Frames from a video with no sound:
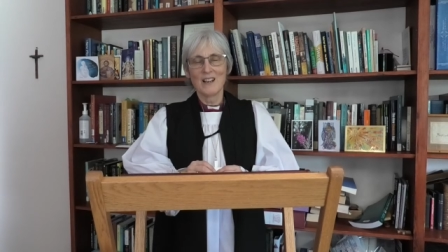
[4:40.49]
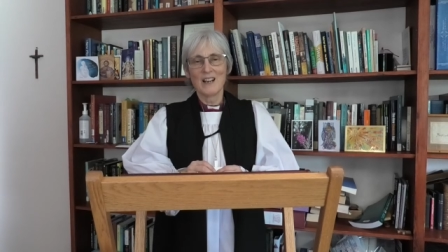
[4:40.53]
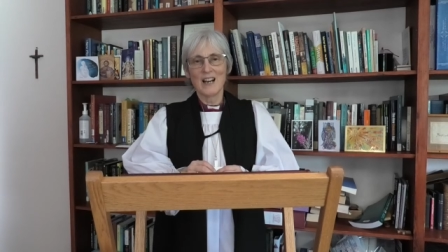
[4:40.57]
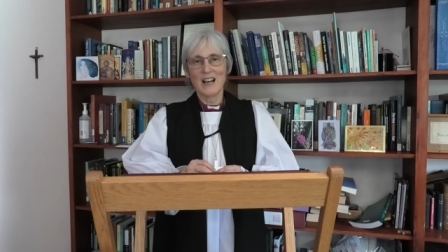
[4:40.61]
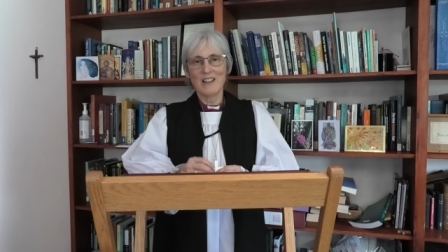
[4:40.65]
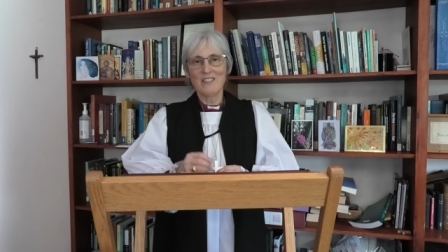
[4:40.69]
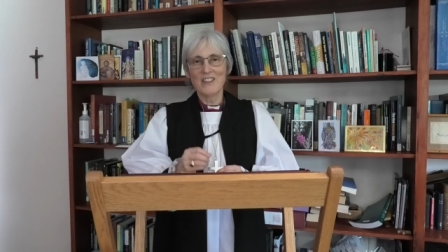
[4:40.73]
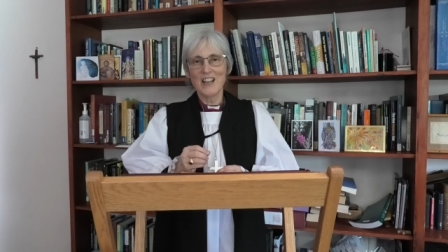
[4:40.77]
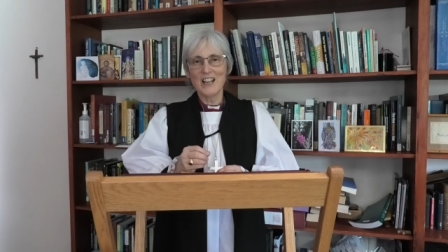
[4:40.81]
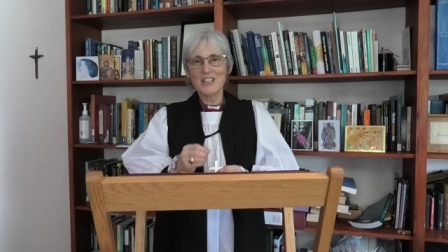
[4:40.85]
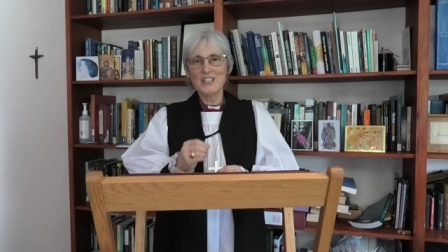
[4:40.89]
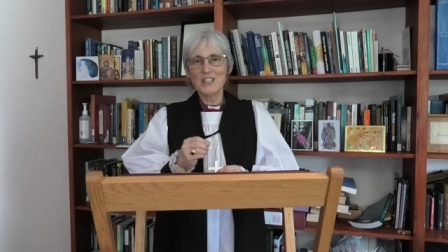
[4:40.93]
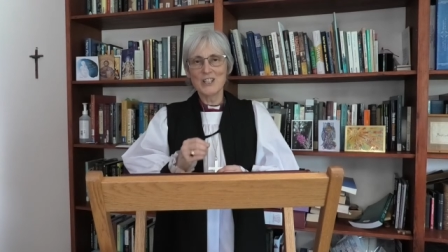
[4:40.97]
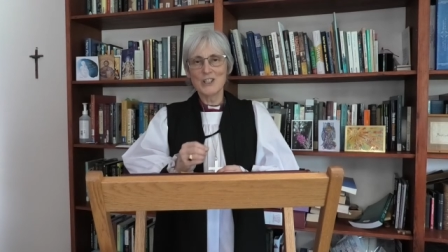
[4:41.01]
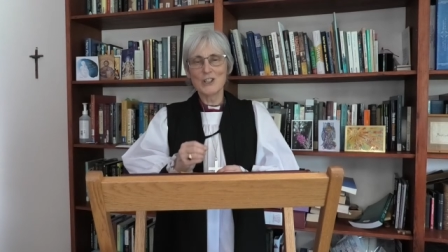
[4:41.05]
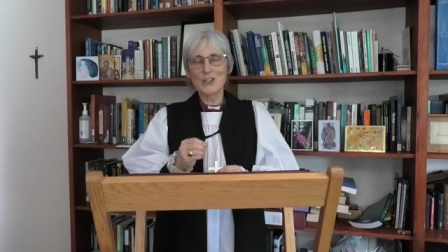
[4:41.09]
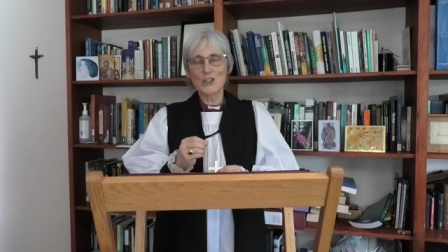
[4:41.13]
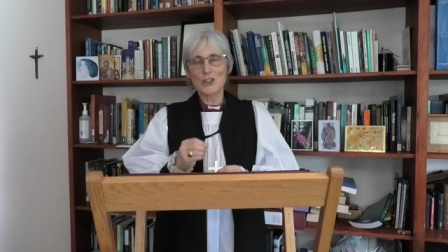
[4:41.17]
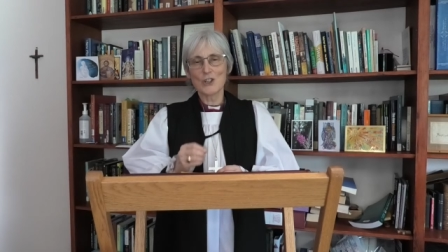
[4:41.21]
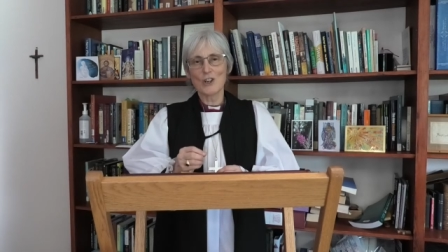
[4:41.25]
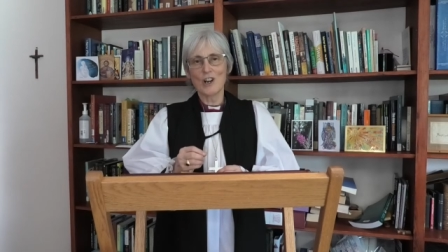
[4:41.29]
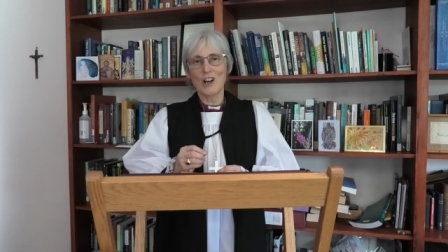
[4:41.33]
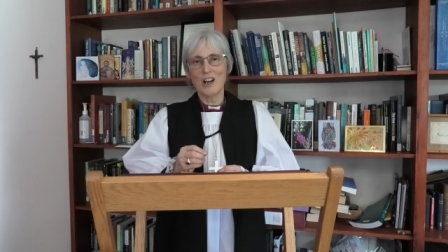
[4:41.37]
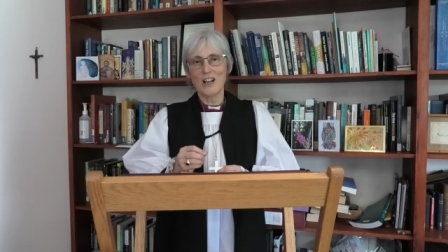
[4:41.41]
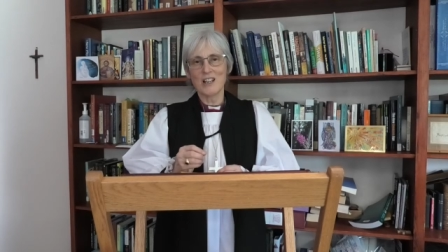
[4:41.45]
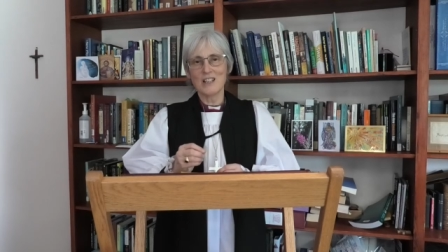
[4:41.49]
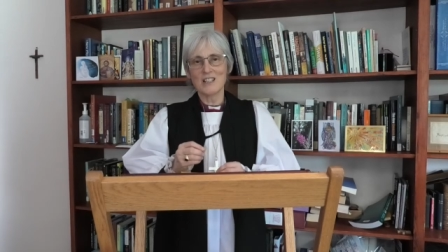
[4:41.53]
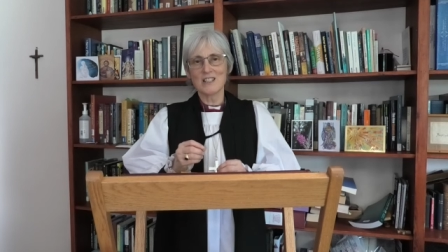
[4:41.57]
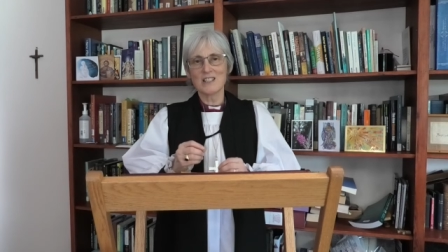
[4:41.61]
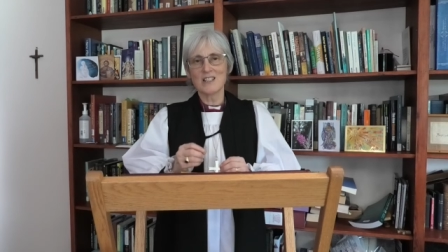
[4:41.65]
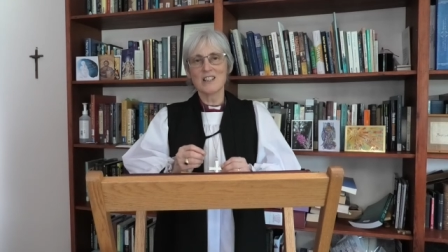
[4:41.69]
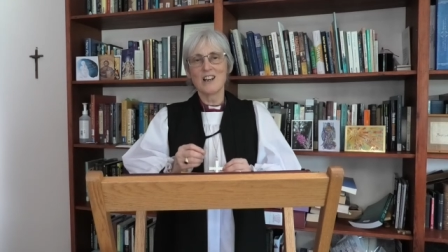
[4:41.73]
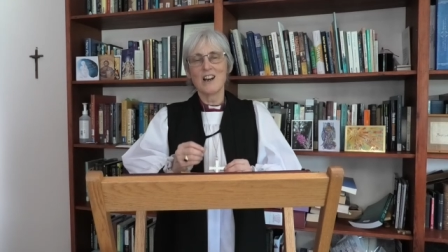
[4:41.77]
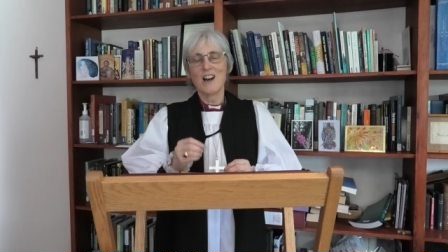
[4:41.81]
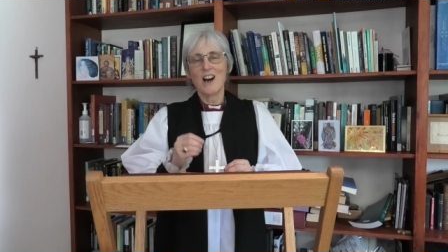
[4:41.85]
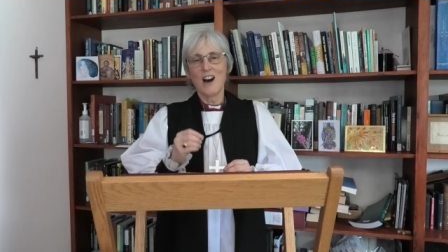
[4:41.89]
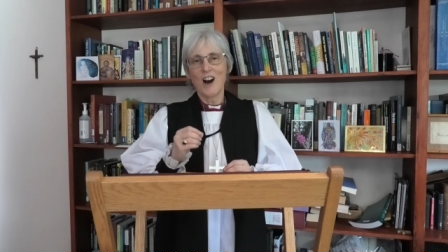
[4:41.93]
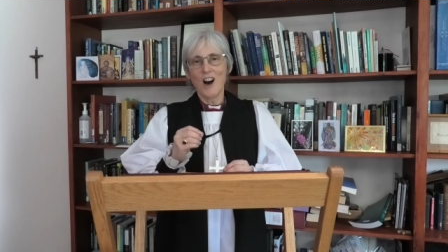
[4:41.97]
And that enshrines
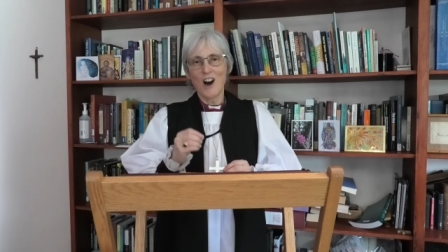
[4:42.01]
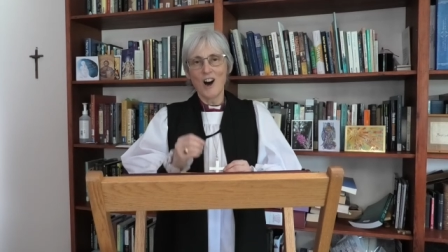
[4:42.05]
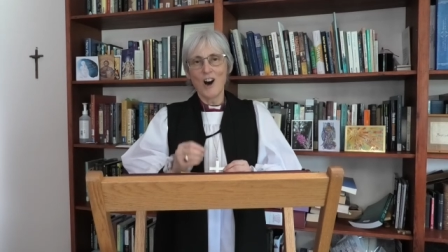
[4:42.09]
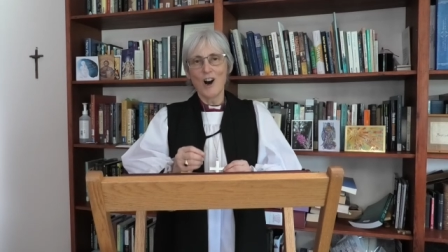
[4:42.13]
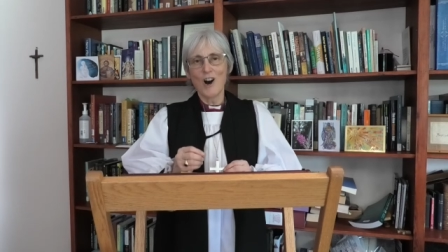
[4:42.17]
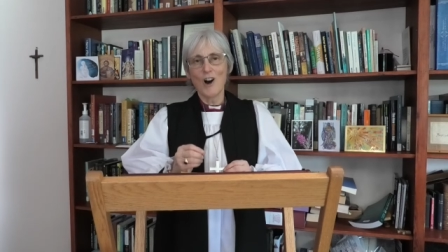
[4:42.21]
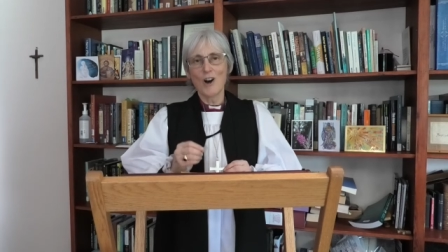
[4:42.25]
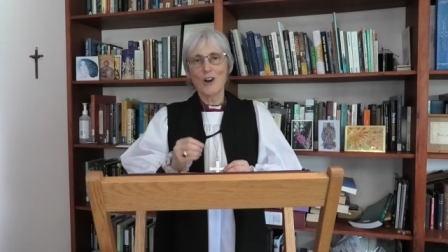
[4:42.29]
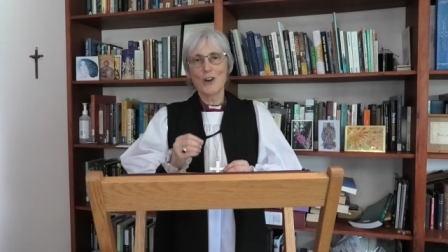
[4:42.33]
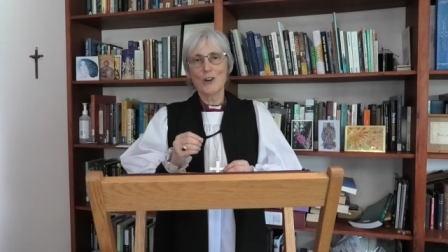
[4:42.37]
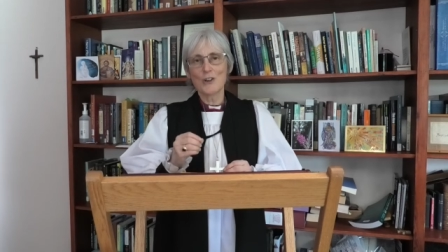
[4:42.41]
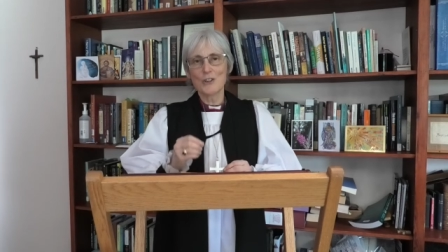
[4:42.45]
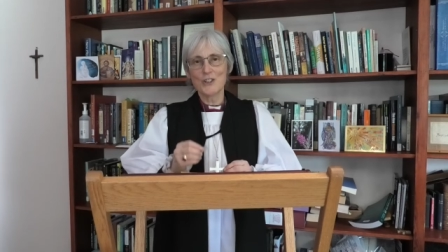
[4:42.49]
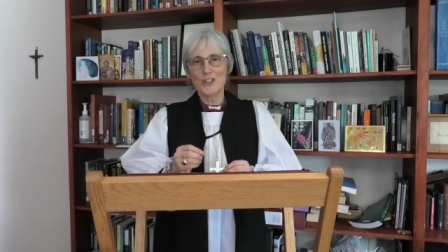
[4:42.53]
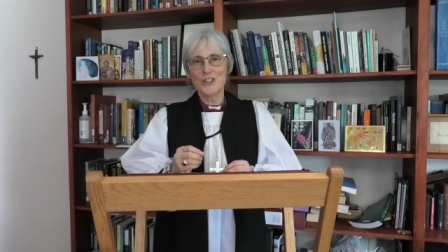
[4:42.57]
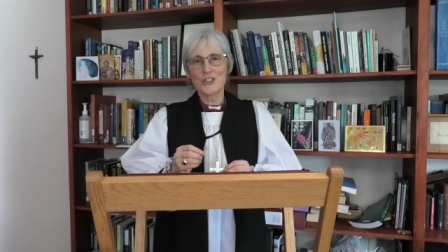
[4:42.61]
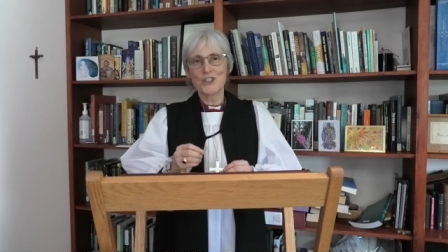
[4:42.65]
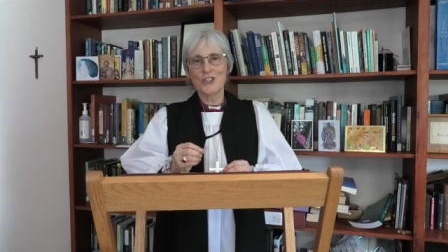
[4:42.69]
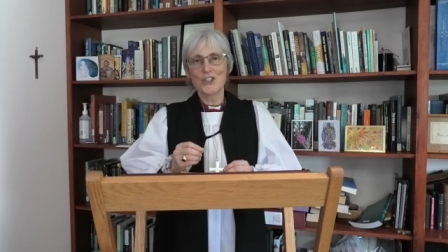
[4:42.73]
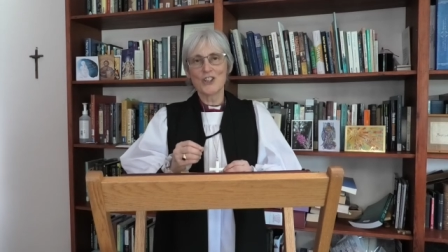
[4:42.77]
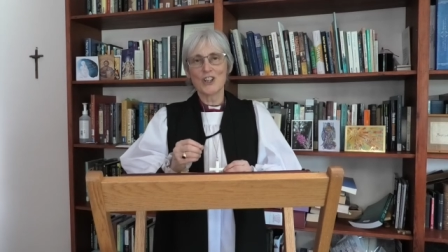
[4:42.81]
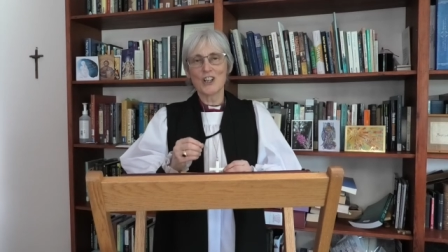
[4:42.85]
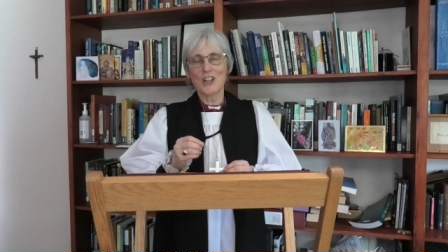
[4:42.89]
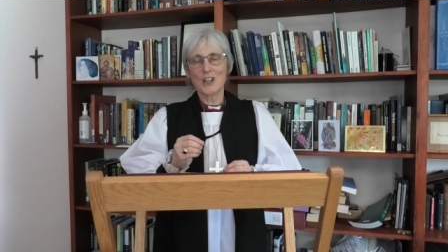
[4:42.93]
our Christian